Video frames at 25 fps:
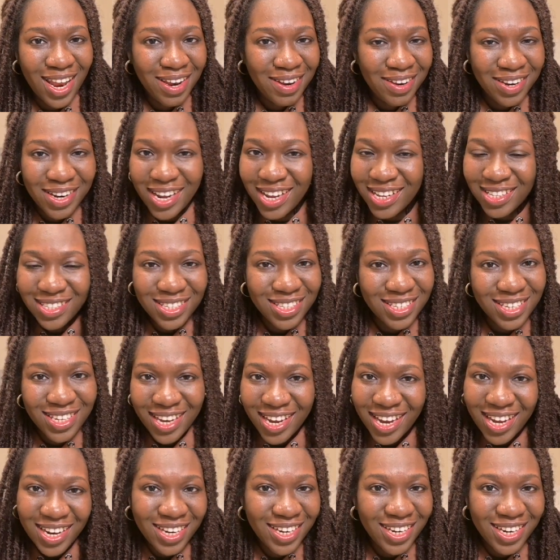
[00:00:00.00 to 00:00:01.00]
let's
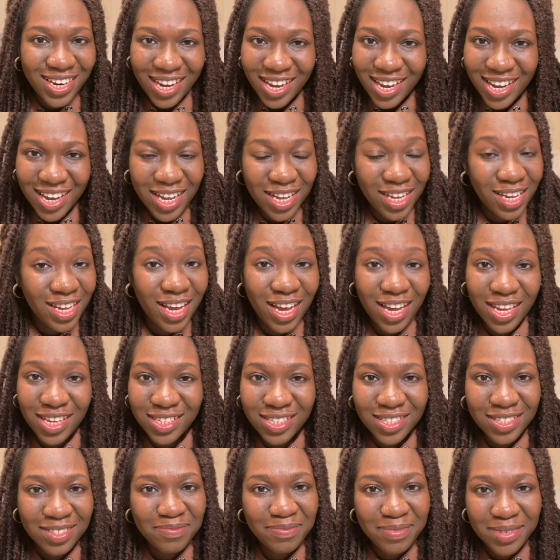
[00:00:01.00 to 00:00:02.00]
get there. You
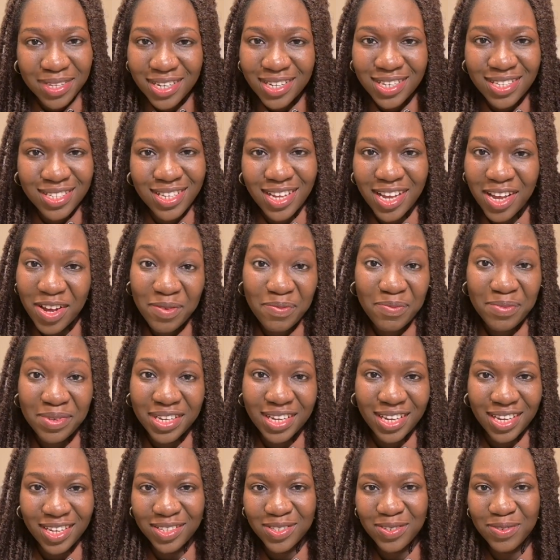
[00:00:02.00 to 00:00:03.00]
guys, please help me
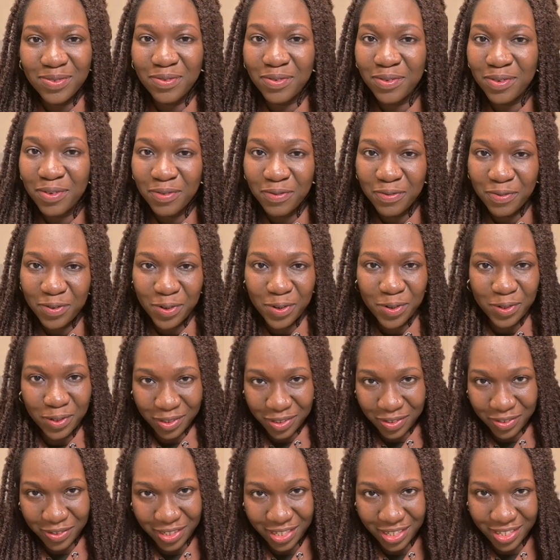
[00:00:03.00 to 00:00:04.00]
get to
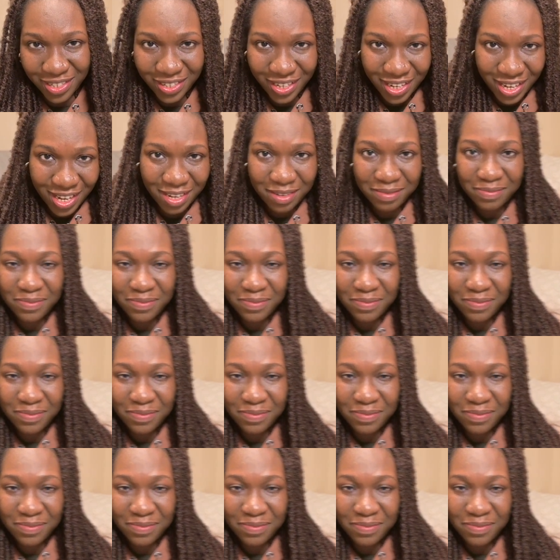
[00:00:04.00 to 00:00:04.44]
400, okay?